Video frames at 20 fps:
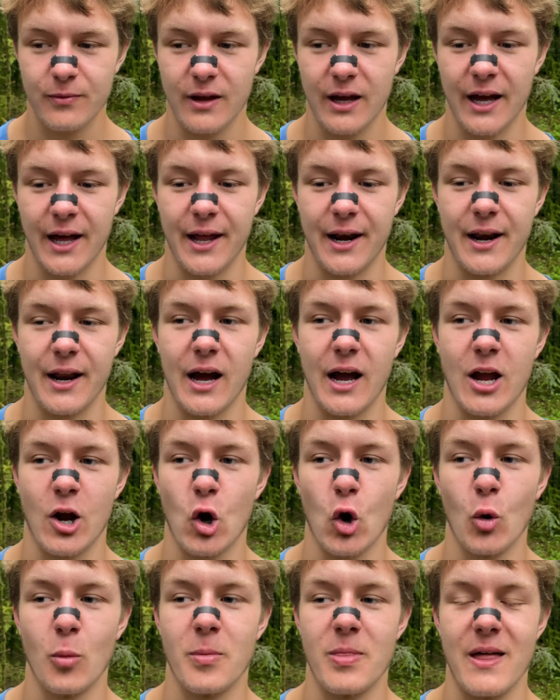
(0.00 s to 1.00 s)
and I
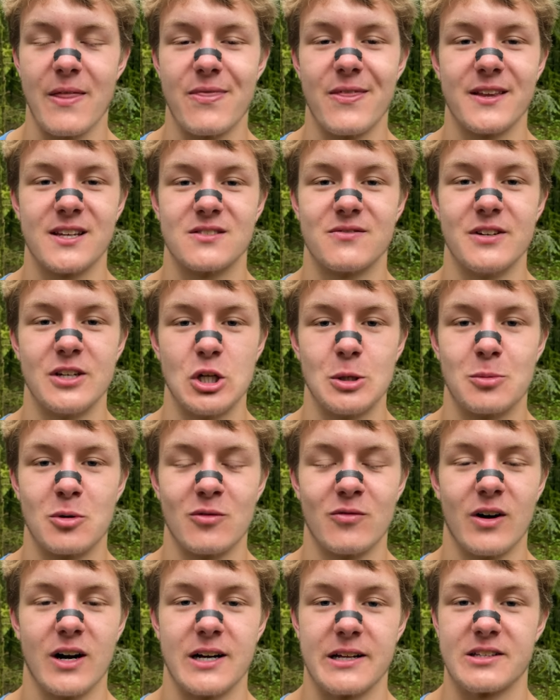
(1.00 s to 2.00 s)
hope that this video
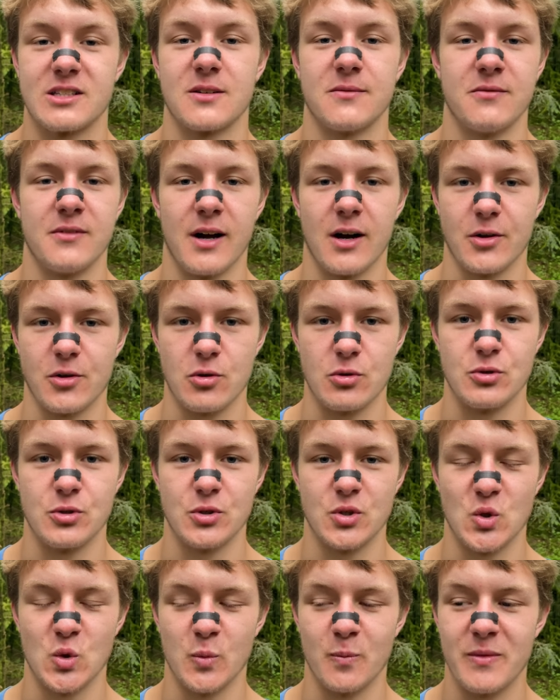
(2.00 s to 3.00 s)
provided some value to
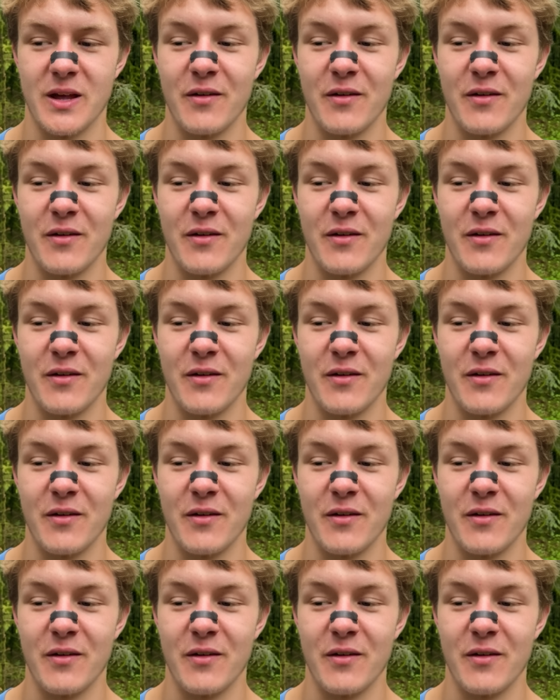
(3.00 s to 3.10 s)
you.